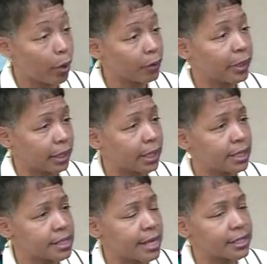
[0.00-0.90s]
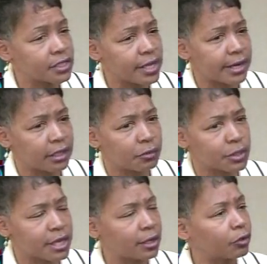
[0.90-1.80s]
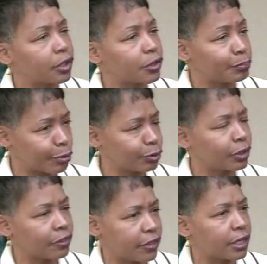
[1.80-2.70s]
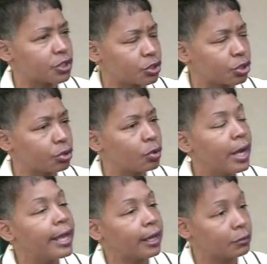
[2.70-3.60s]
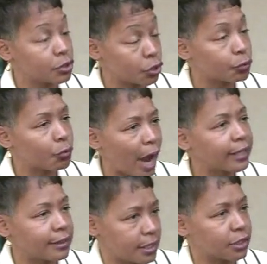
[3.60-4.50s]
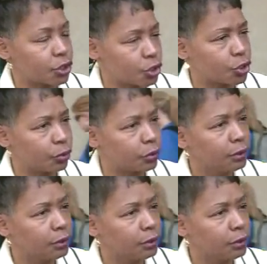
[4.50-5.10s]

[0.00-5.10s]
where it is, I decided it was not only the prudent thing to do, it was the right thing to do.